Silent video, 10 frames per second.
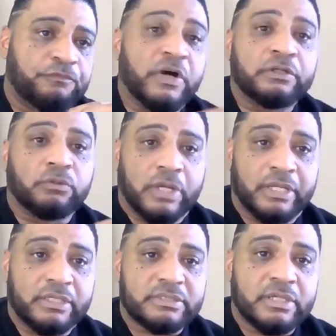
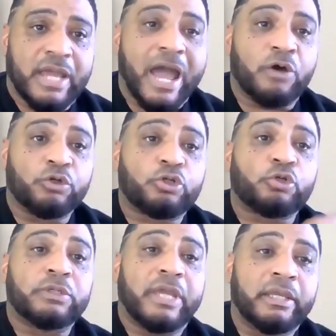fundraise, how to
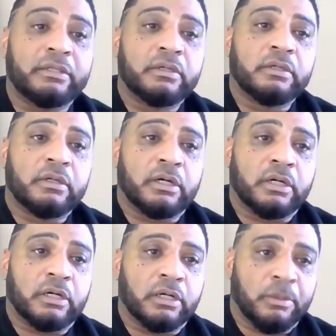create
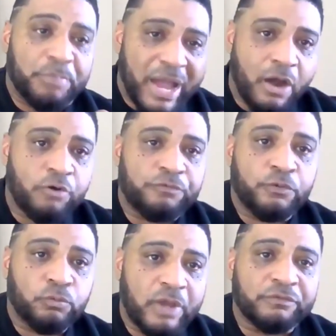a
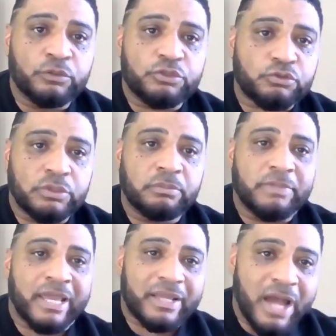powerful revenue stream
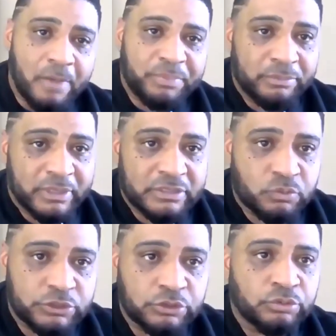that complements
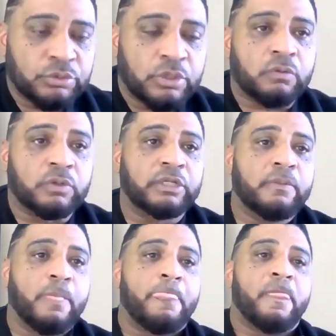what you're doing already,
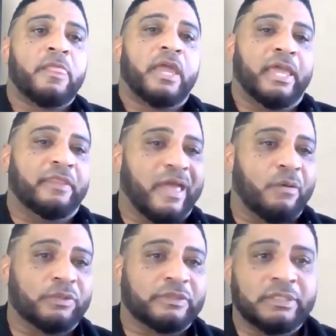and that
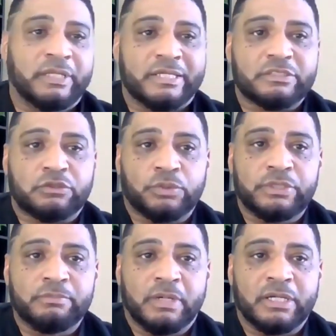within the next
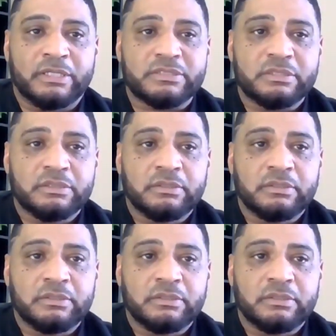3 months,